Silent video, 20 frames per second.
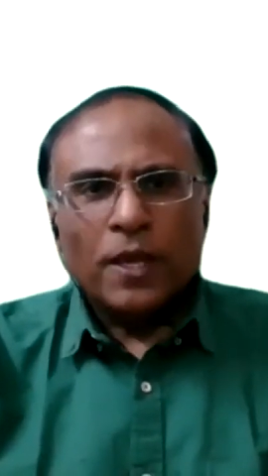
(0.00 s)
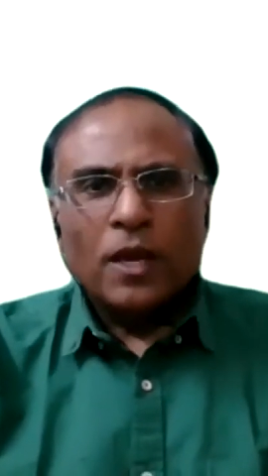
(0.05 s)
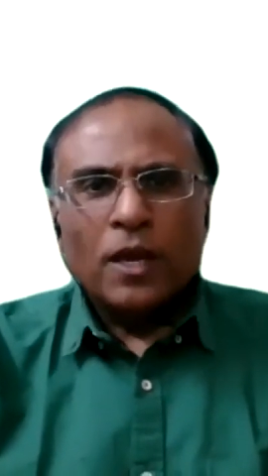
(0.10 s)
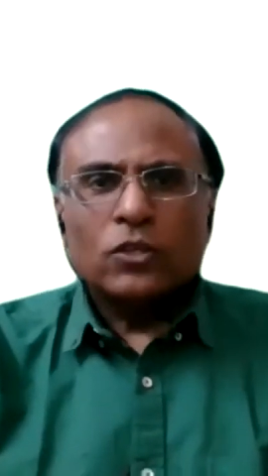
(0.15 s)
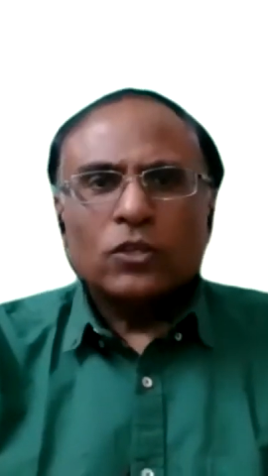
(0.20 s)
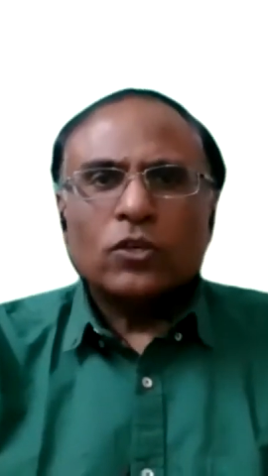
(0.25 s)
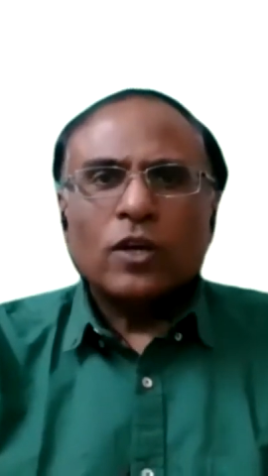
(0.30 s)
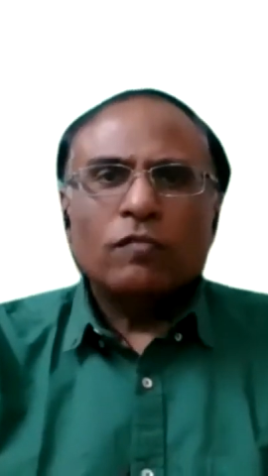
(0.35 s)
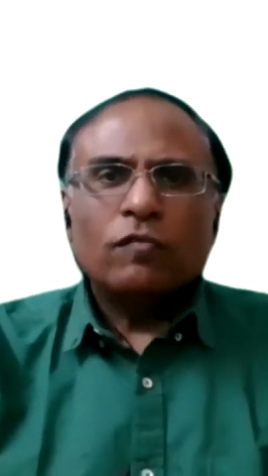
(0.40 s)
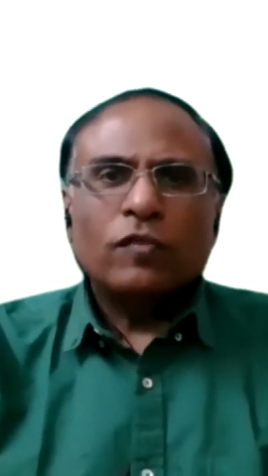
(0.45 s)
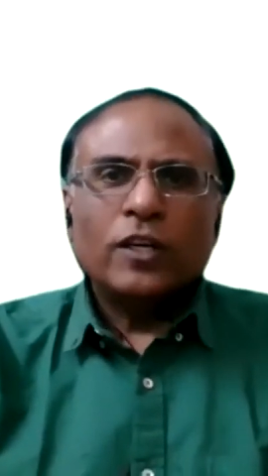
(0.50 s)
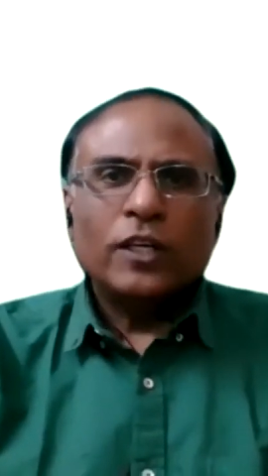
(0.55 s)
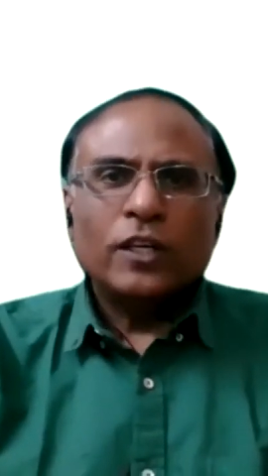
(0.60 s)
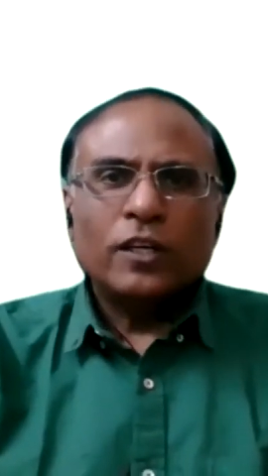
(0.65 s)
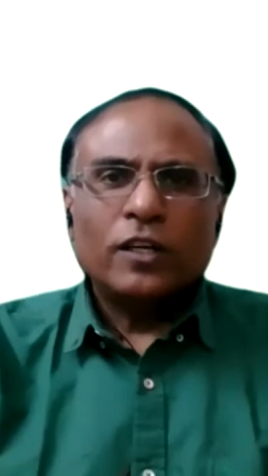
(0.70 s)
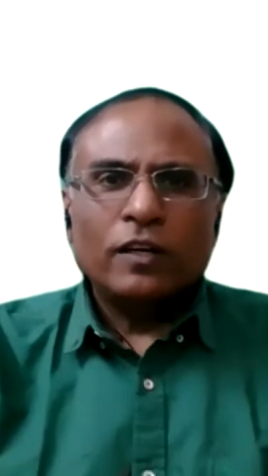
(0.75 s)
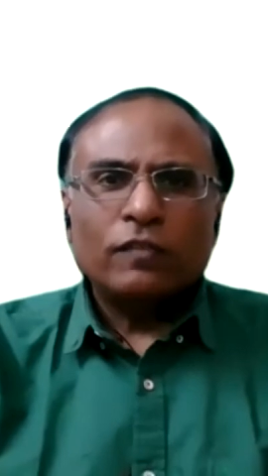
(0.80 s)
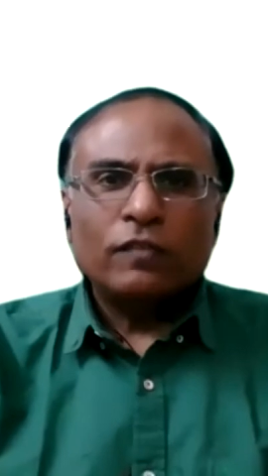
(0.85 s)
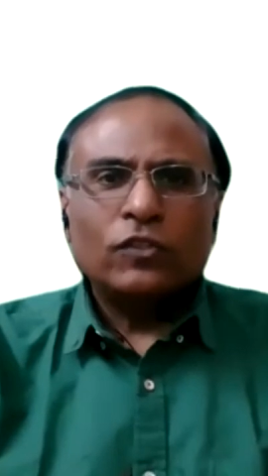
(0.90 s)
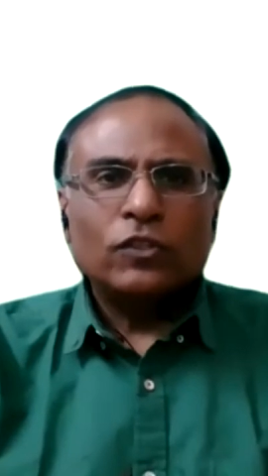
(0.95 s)
So I'm very
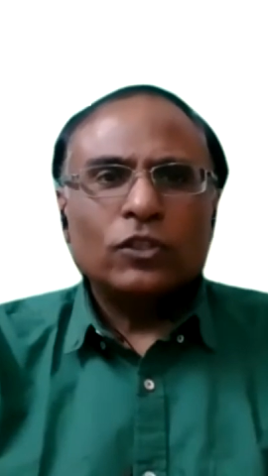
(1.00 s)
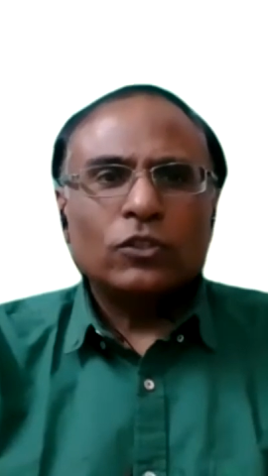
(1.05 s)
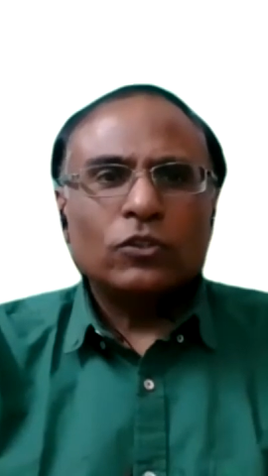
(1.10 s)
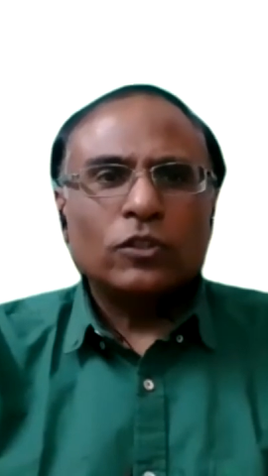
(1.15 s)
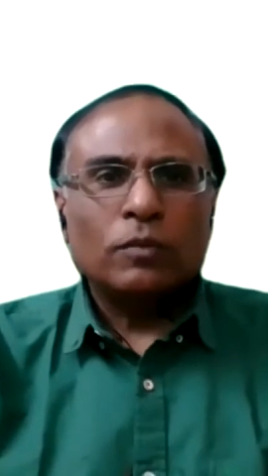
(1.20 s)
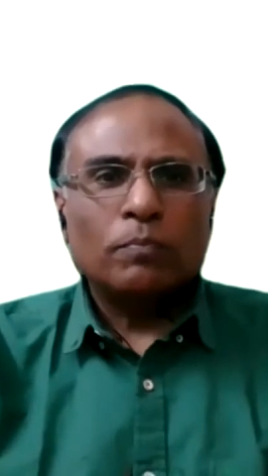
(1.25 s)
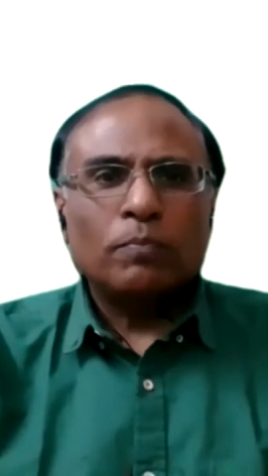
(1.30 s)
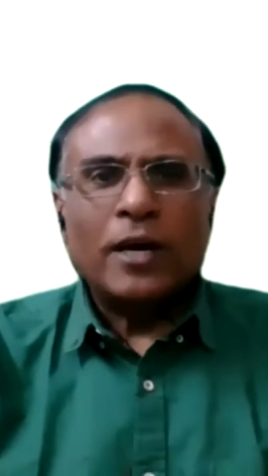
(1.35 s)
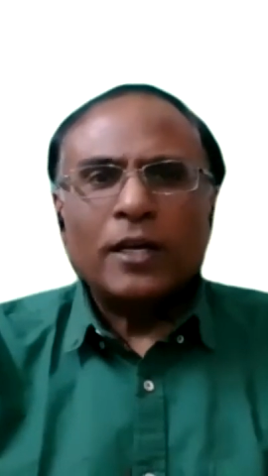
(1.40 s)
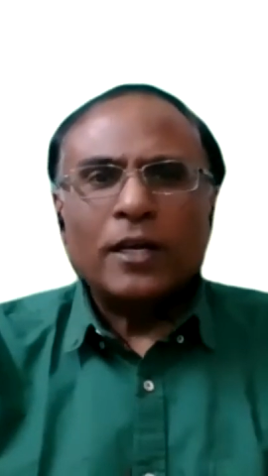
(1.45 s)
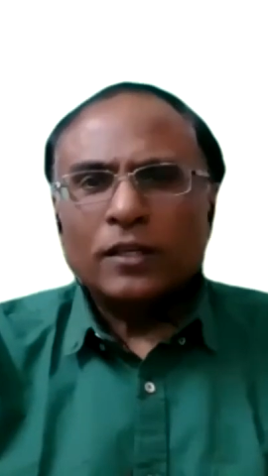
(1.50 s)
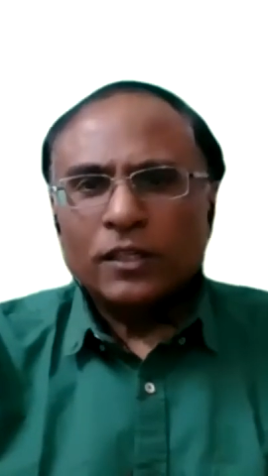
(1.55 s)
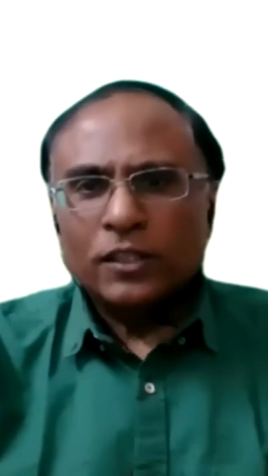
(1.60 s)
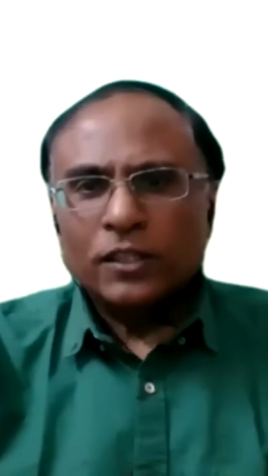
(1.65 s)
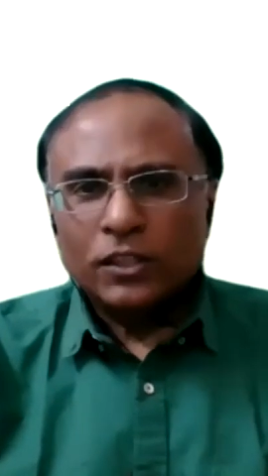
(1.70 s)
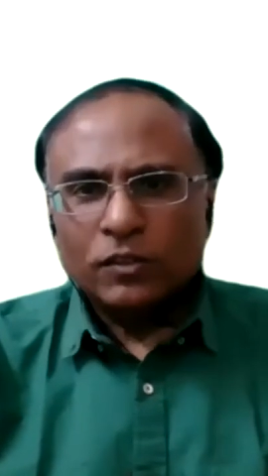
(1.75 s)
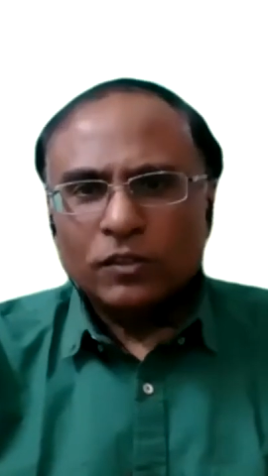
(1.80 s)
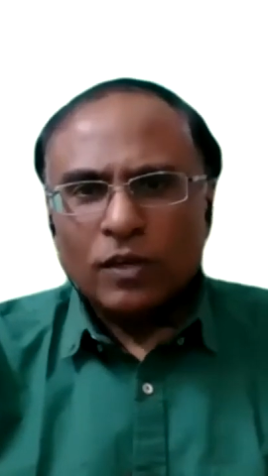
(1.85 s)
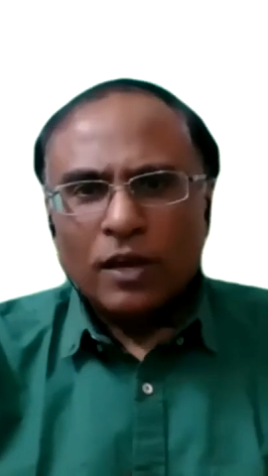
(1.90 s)
grateful to the panelists.